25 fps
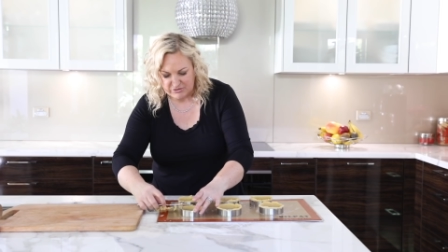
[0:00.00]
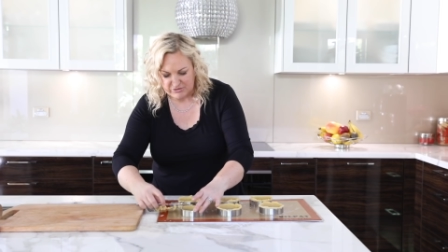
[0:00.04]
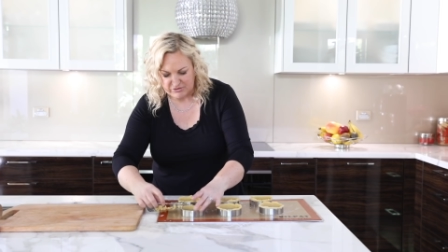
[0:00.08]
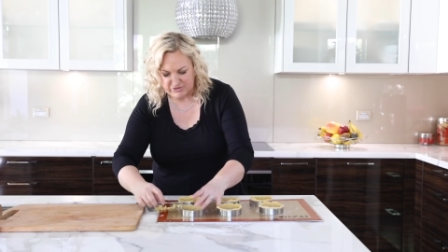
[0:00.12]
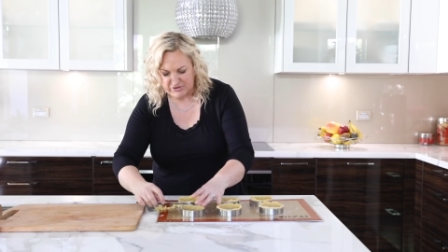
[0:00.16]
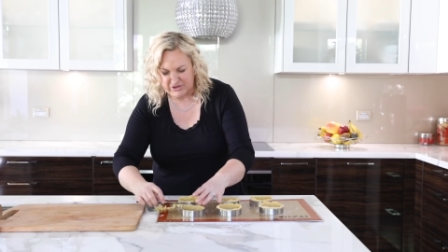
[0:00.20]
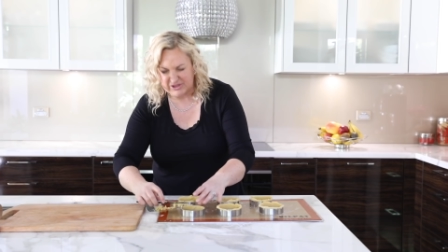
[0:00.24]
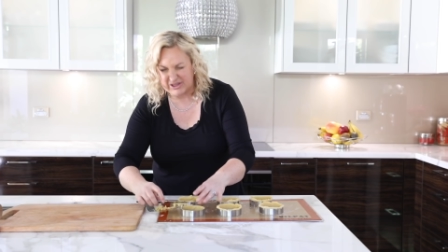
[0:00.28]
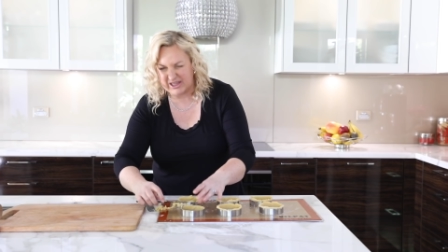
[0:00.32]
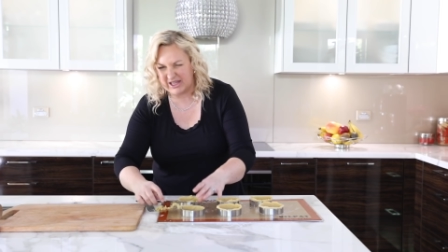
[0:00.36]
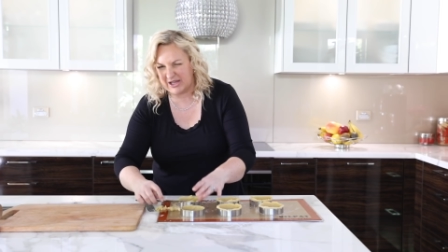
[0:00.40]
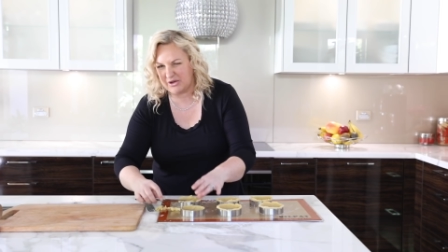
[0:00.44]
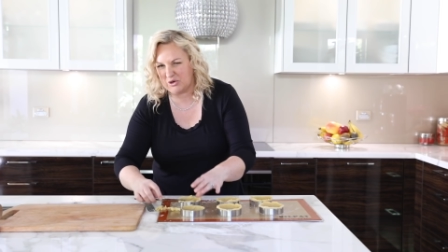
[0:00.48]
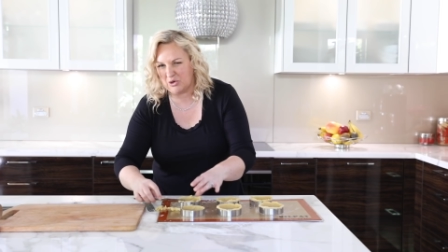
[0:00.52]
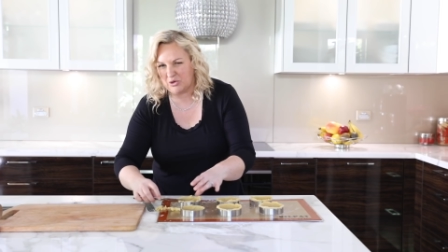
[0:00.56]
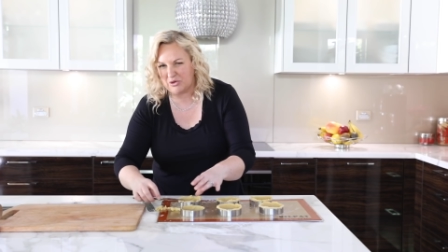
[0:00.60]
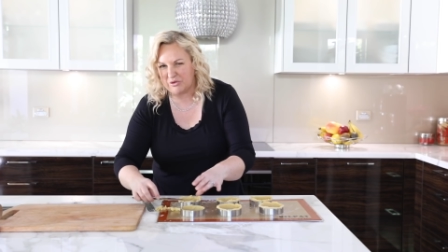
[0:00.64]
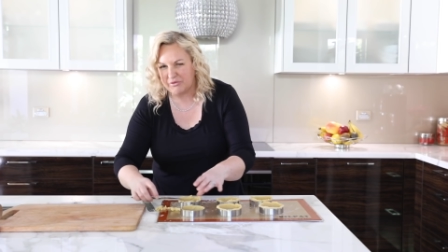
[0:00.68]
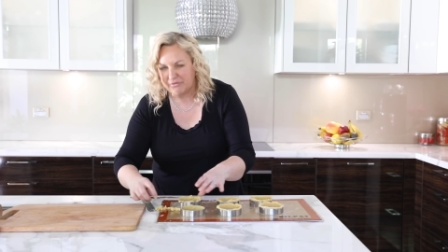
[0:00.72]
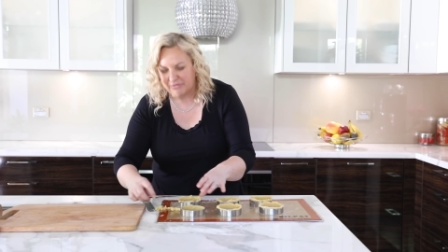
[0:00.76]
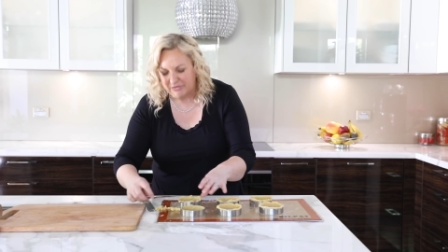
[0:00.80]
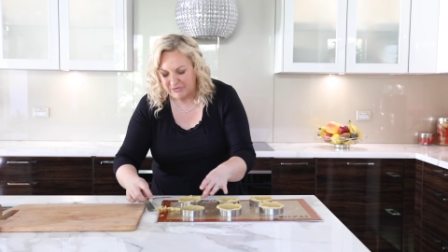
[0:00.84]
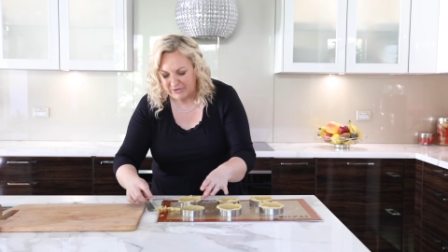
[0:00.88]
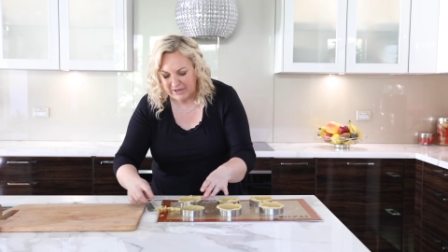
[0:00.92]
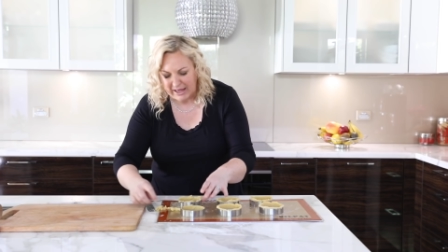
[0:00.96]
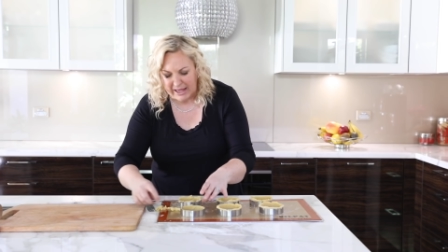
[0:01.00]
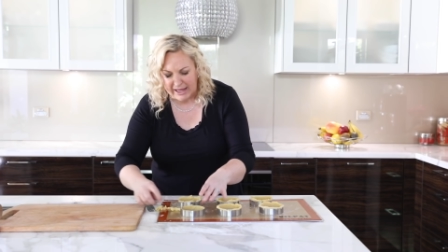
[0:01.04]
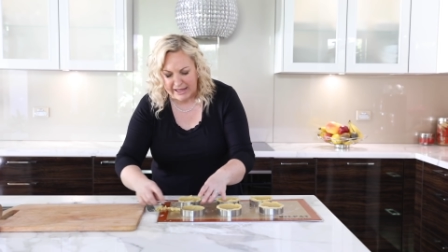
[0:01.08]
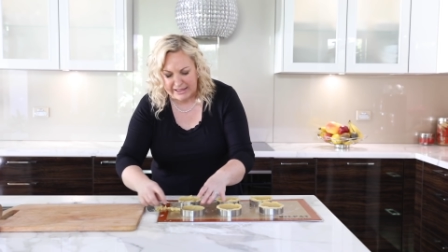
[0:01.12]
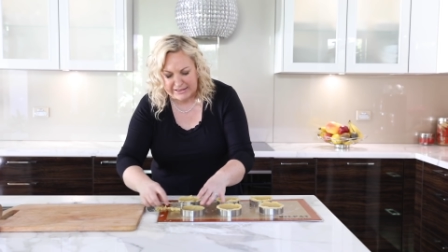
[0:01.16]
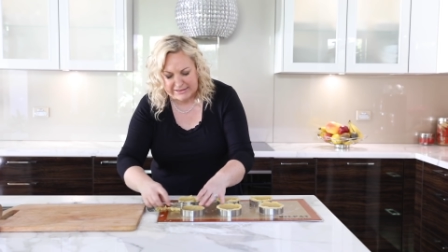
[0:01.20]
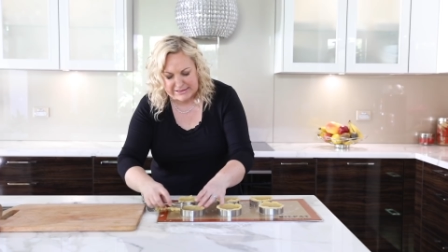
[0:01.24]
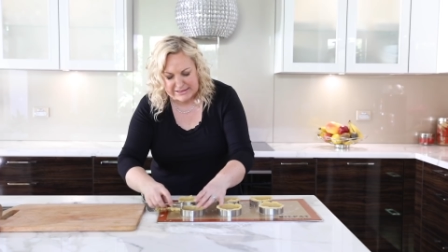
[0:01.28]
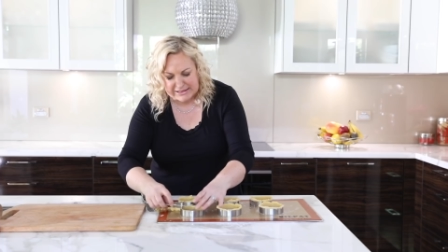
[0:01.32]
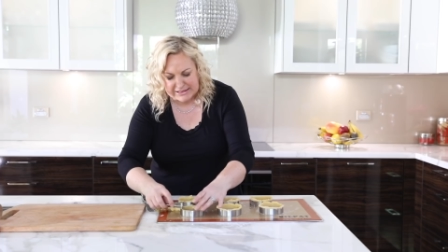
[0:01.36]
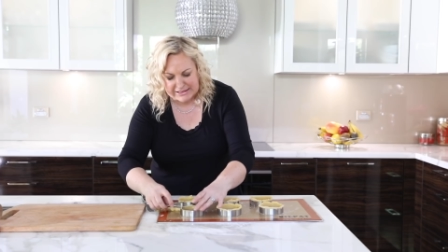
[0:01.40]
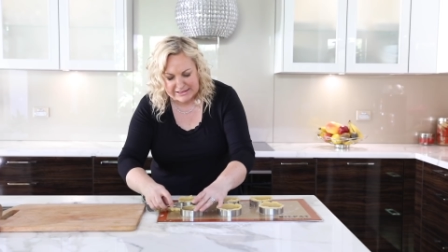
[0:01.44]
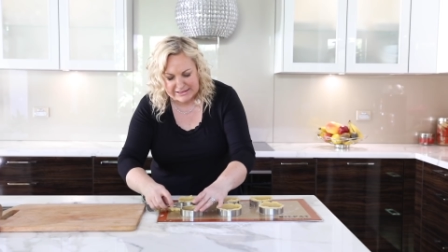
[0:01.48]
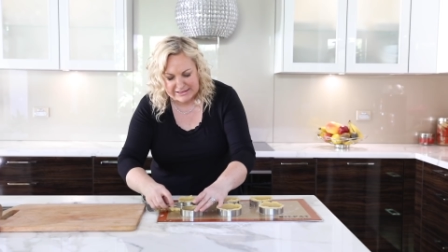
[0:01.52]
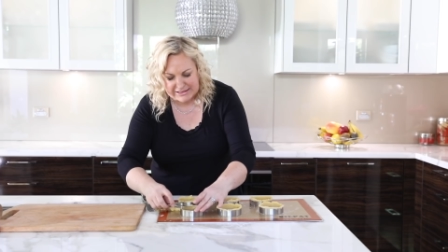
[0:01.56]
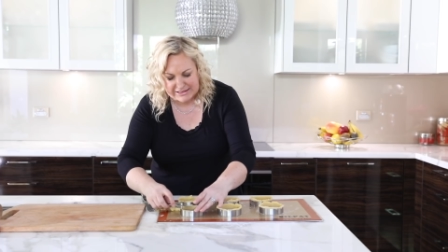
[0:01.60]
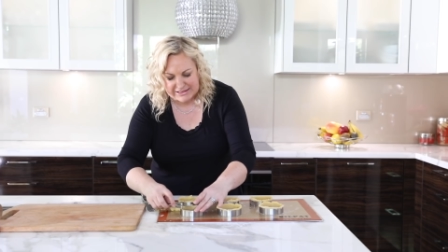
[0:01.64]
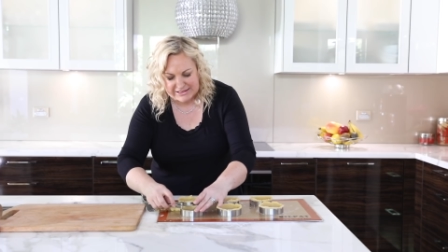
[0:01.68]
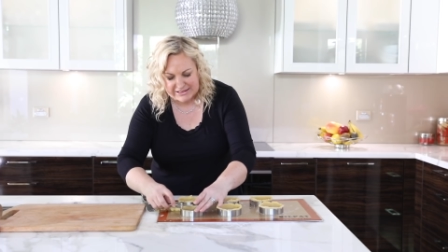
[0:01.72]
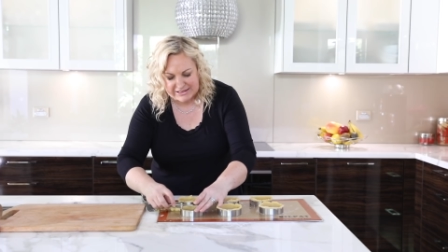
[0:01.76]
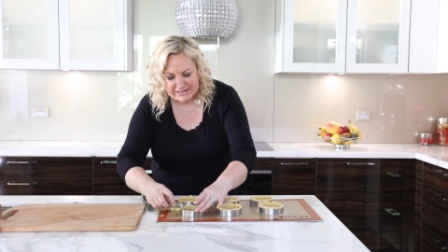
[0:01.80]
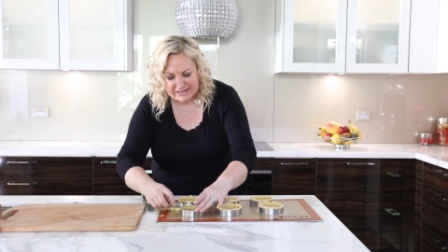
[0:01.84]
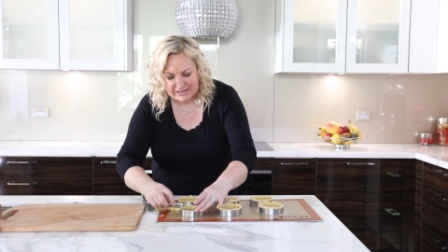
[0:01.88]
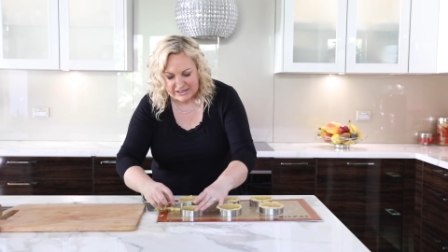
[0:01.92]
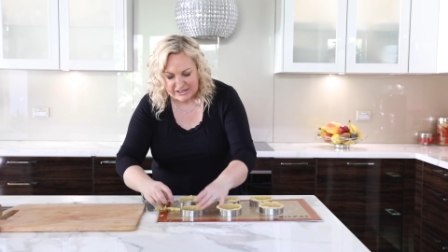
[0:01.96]
do they call them flan
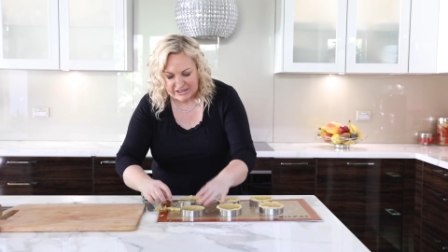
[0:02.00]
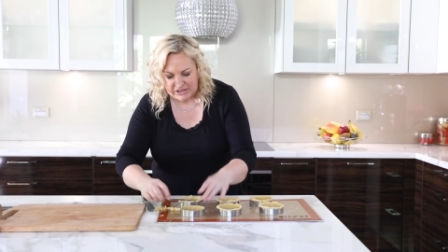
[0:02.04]
tins?